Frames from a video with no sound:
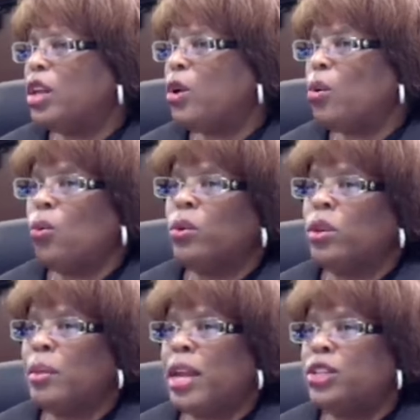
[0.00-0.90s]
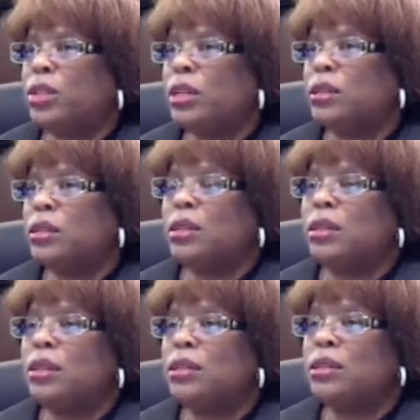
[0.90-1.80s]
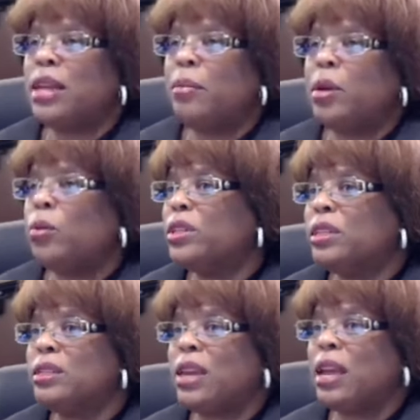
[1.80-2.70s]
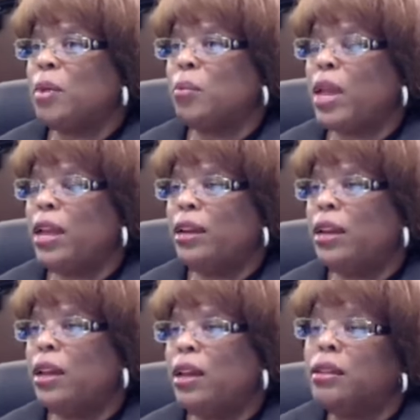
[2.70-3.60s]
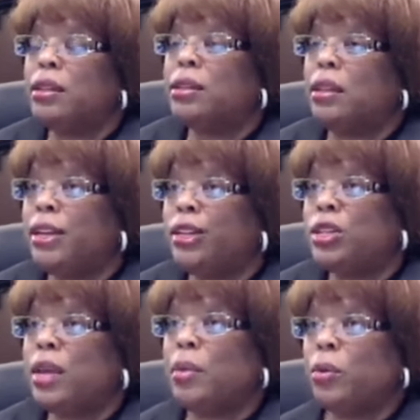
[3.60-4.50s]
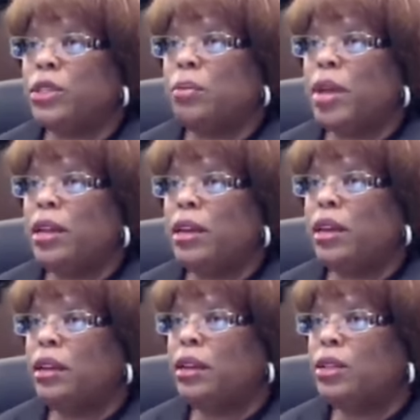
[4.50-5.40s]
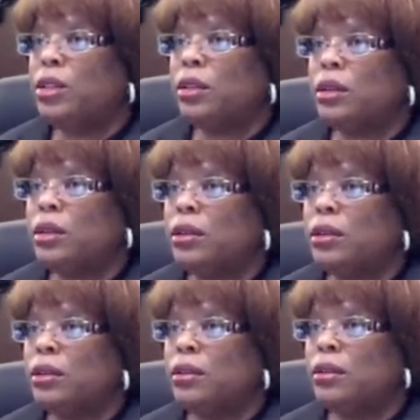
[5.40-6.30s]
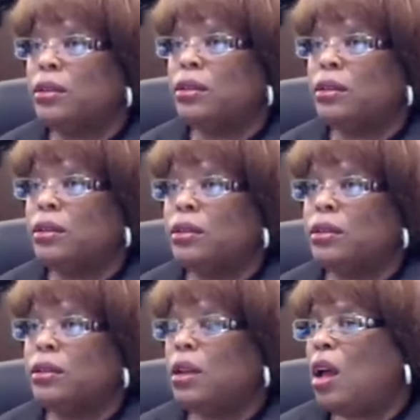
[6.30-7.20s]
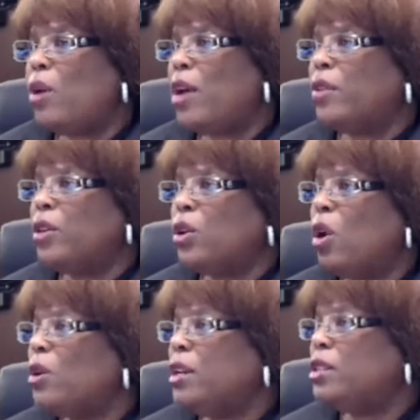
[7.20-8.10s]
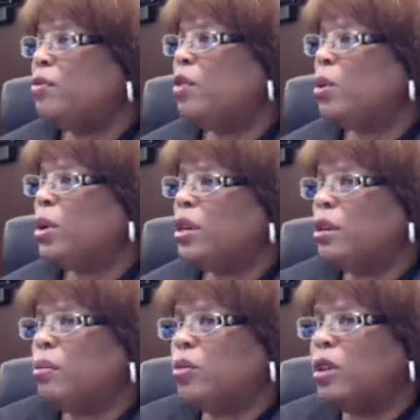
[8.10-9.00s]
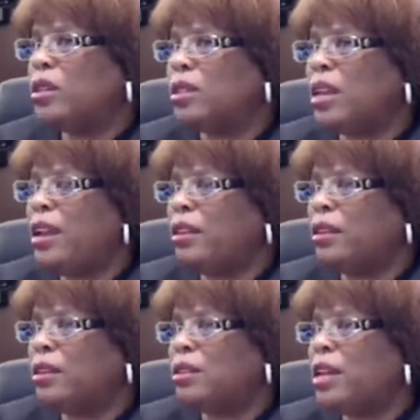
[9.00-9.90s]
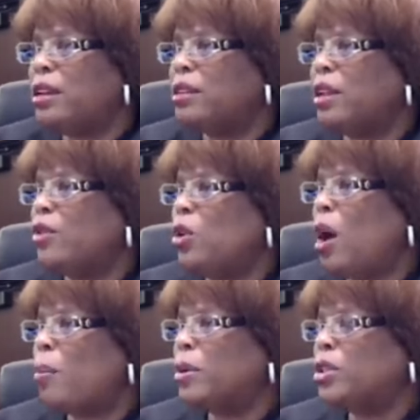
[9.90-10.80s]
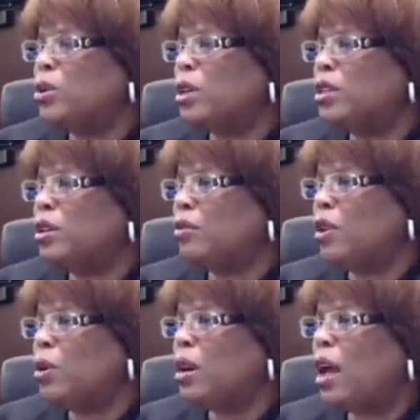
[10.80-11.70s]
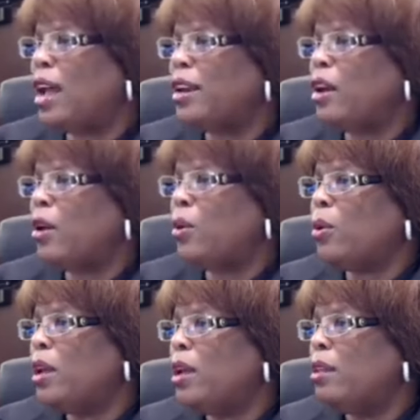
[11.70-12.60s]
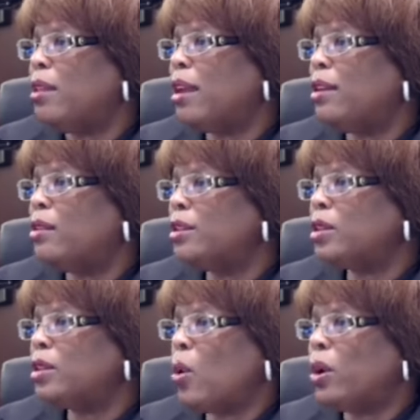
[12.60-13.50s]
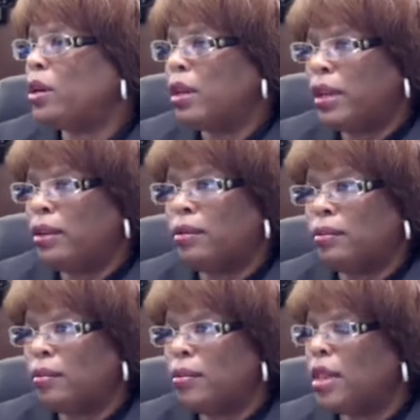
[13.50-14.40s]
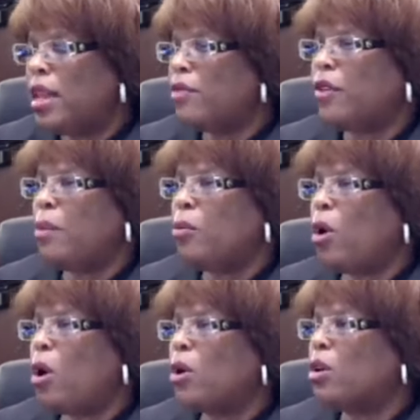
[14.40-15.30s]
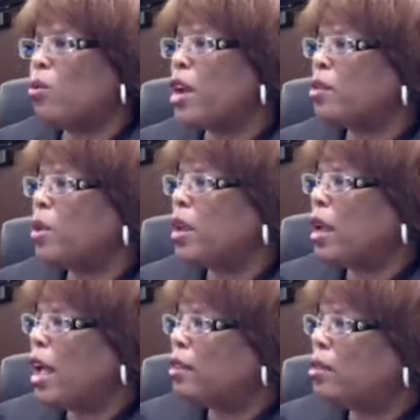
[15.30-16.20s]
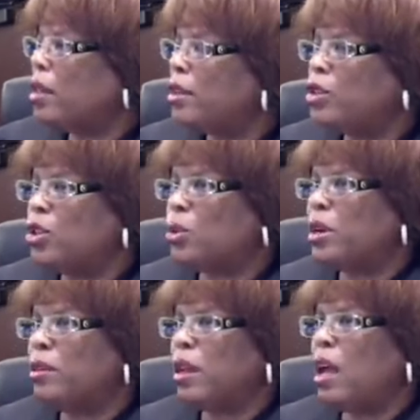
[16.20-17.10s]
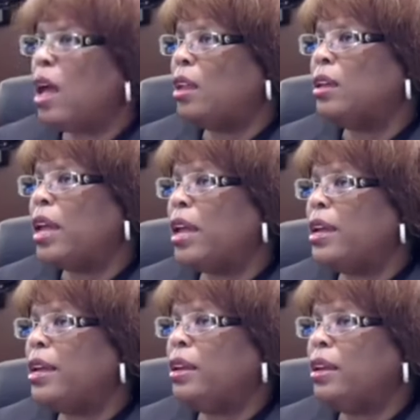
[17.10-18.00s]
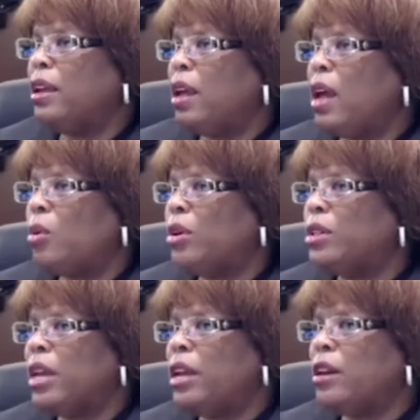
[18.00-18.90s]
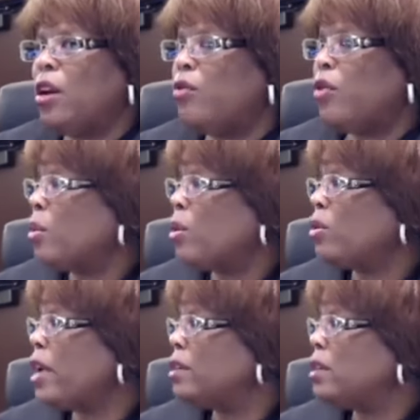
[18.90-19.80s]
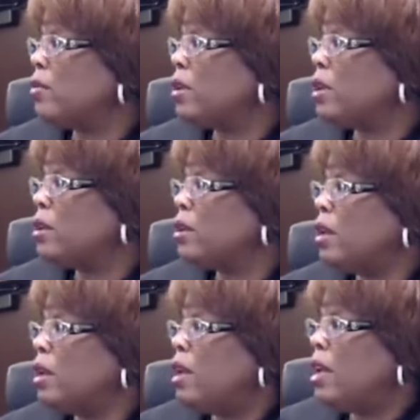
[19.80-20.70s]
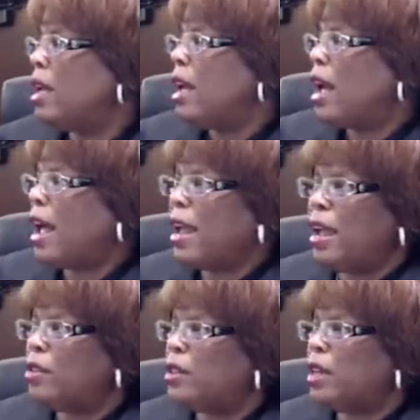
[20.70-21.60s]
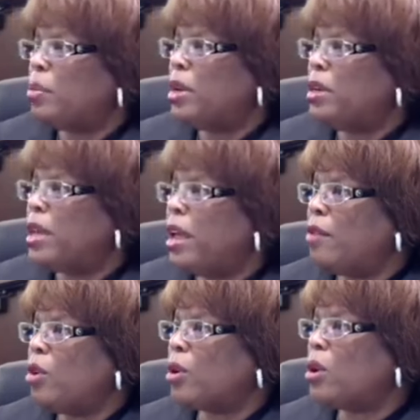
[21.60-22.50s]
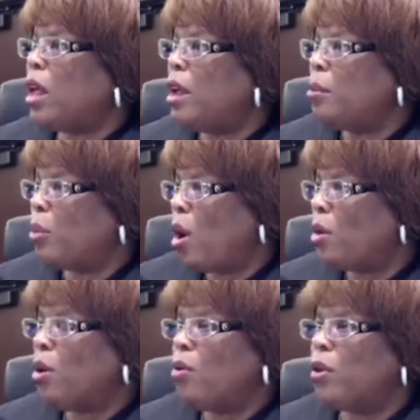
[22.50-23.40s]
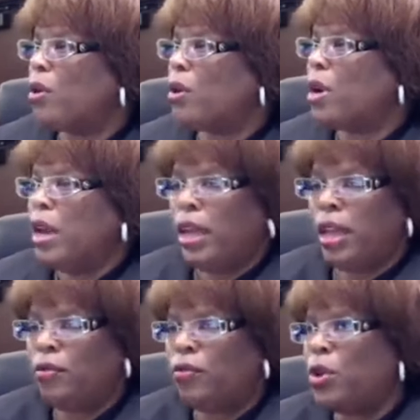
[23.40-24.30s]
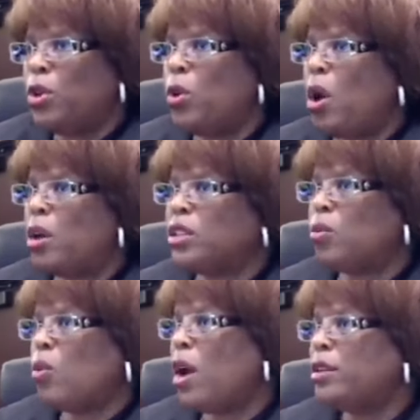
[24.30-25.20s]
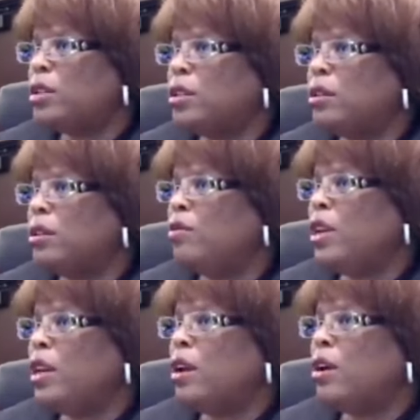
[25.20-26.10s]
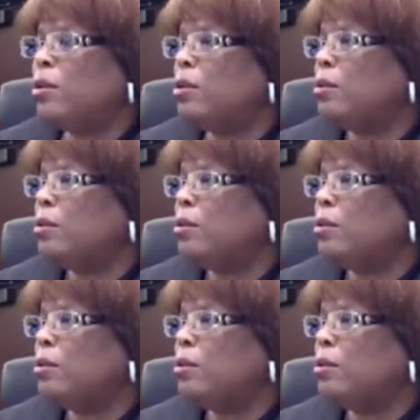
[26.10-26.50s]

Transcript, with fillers: So let me ask you this: This statement was this statement made? This alleged statement was it made in English? It's made in English. Yeah. All right. Then you all need to view it. The state, the state has given you opportunity to view it. I know that in this court, and if I'm wrong, correct me. I think during the holiday, I want to say November Thanksgiving, I had the deputies have your client brought over and for you all to watch the video.